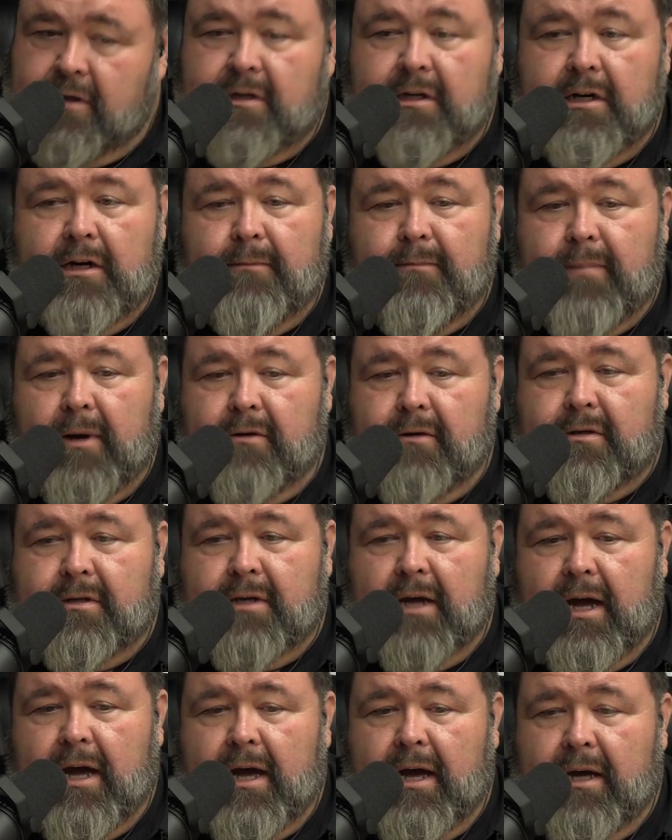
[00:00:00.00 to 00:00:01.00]
seared both
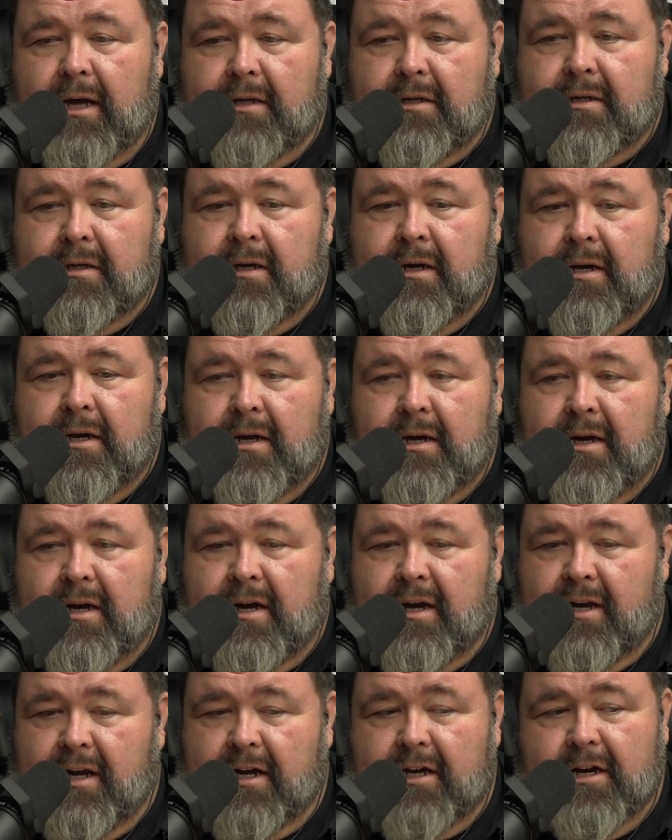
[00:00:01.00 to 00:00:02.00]
sides,
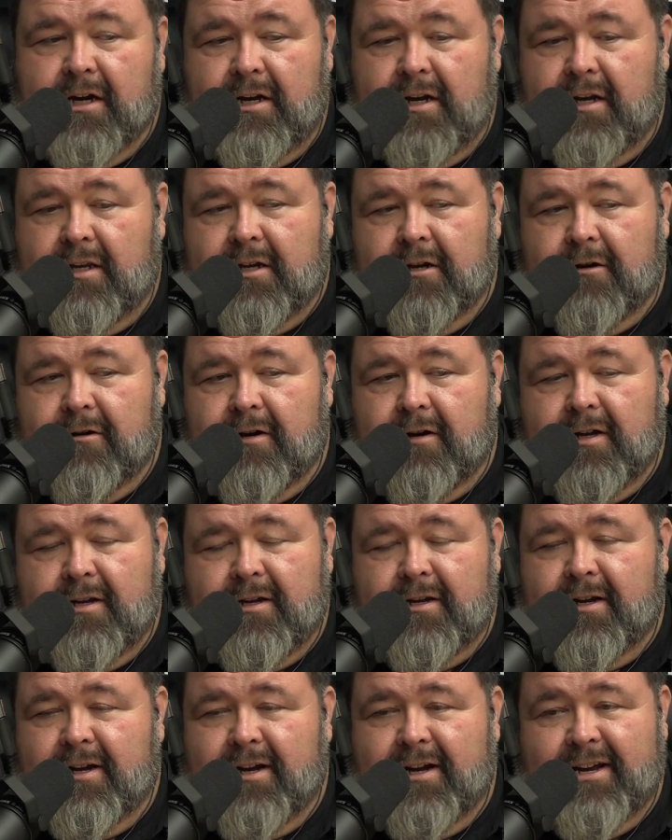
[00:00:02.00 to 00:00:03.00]
and he cut into it.
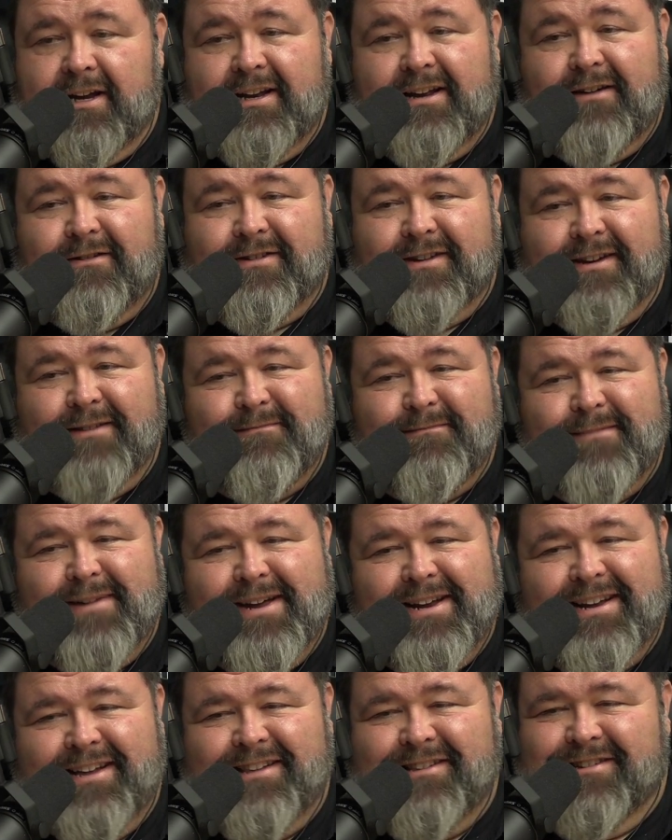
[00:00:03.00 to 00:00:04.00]
And I was like,
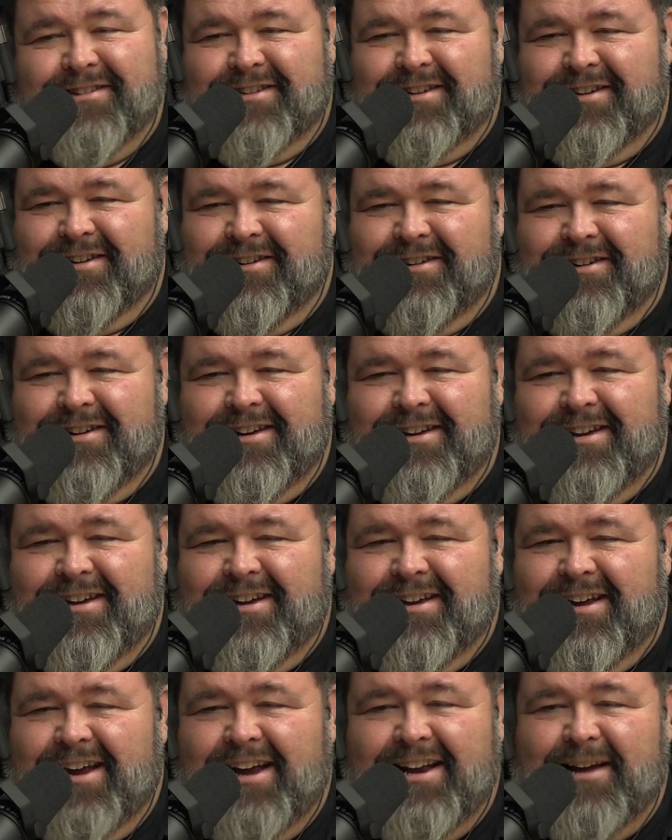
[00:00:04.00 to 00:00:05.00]
man, that looks good. I
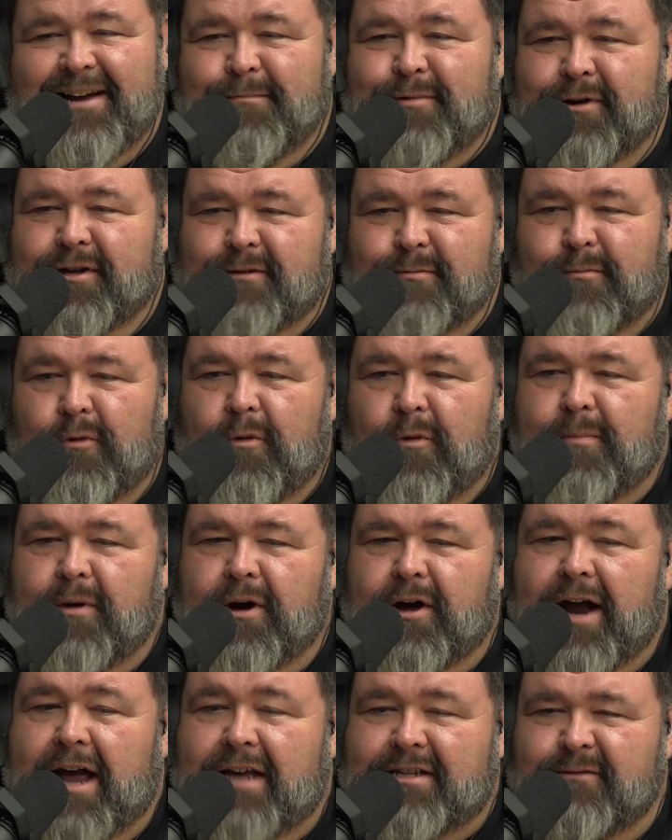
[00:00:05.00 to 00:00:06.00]
want to. And he put that. some more
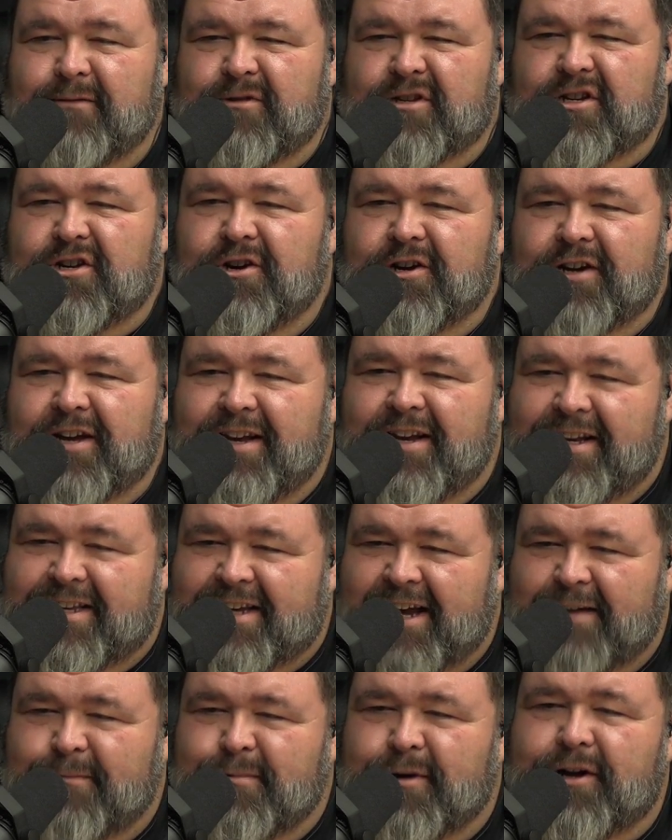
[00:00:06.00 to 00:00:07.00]
butter as it was cooking. He'd
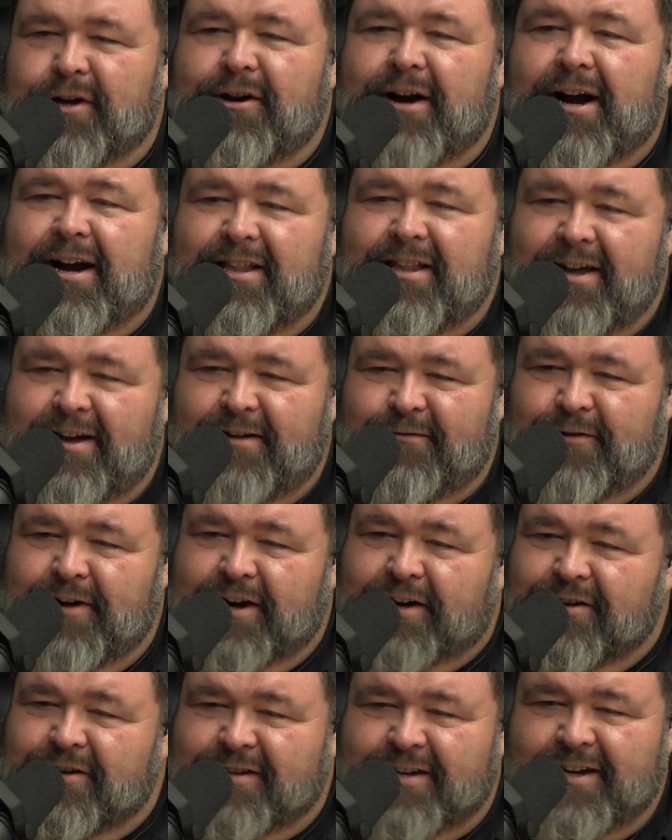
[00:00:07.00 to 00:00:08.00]
take butter out of that where he
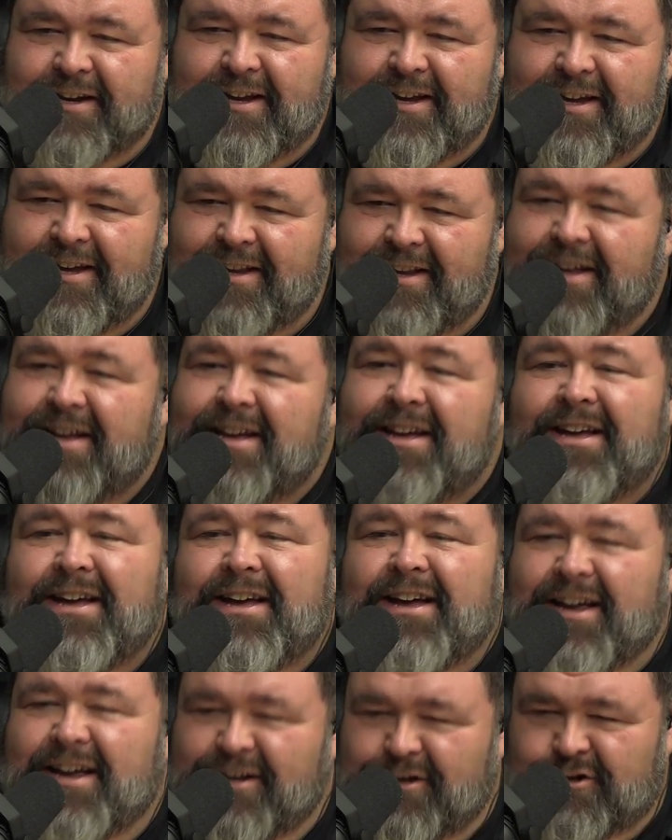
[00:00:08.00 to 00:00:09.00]
cooked it yeah, in and,
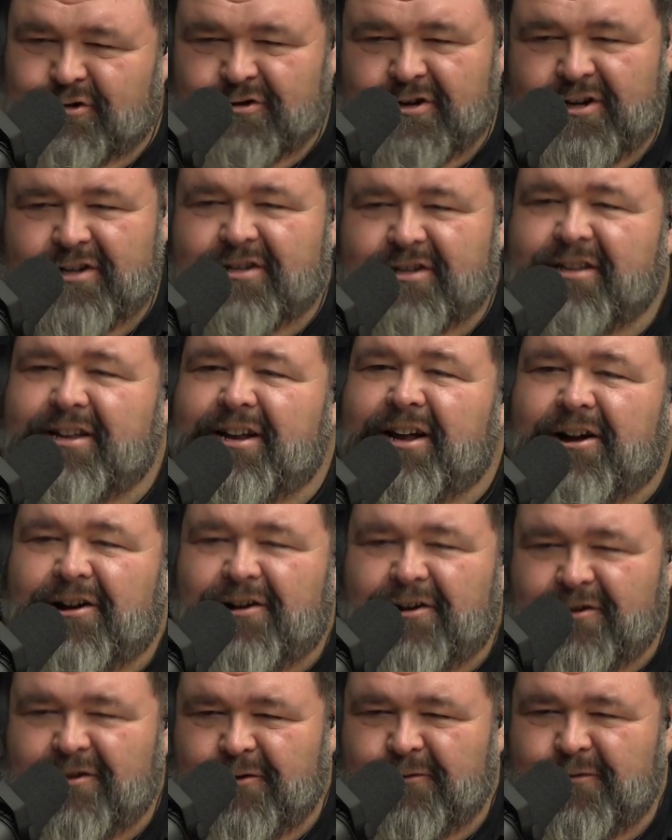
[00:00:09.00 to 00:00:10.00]
and drizzle it. it.
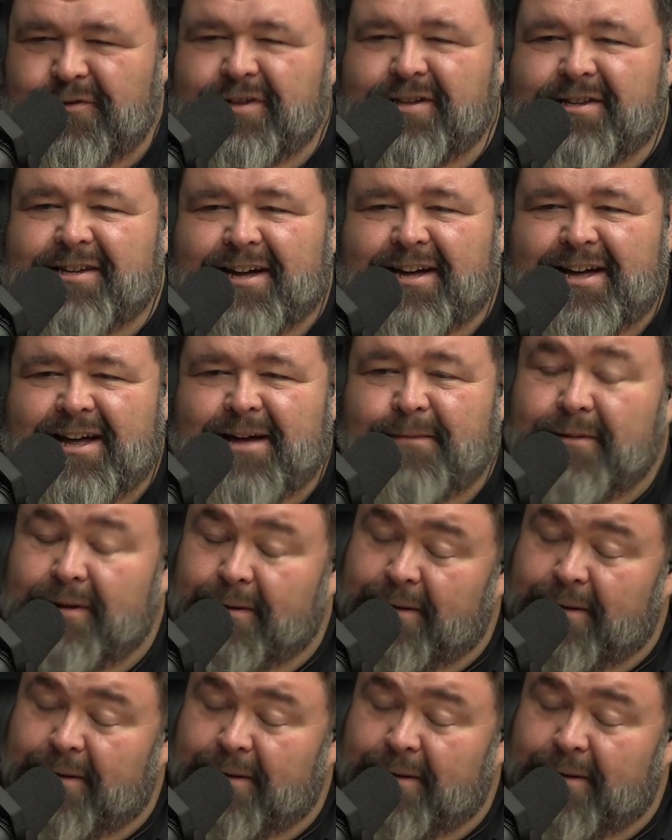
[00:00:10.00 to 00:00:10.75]
all over the top.